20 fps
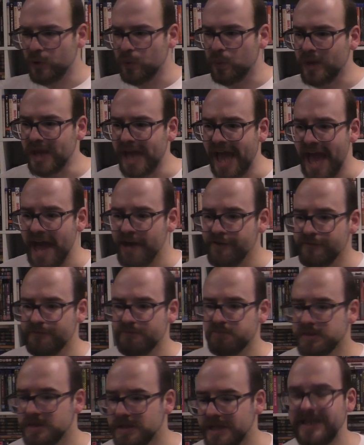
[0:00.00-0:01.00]
We
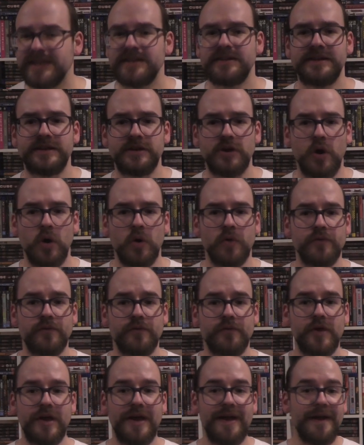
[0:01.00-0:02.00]
have plenty
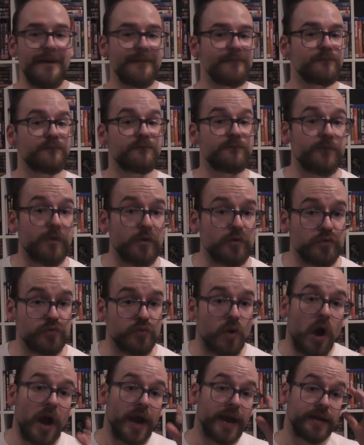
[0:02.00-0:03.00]
of
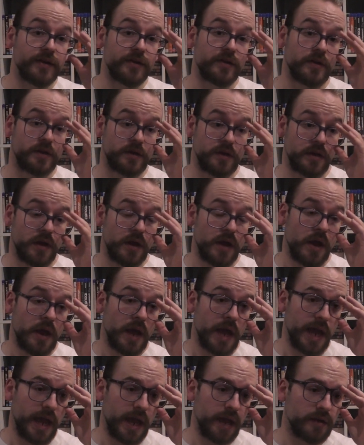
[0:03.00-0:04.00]
variety,
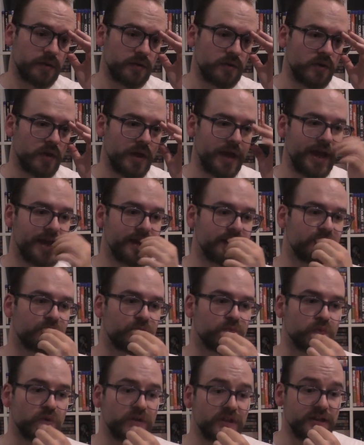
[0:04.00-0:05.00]
and it's
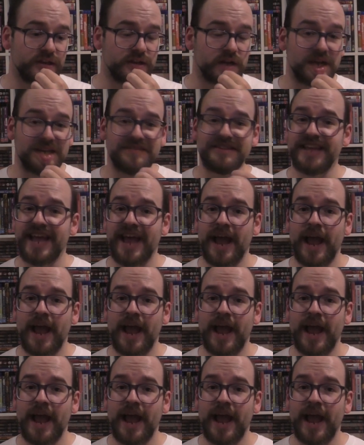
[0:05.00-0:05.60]
really nice to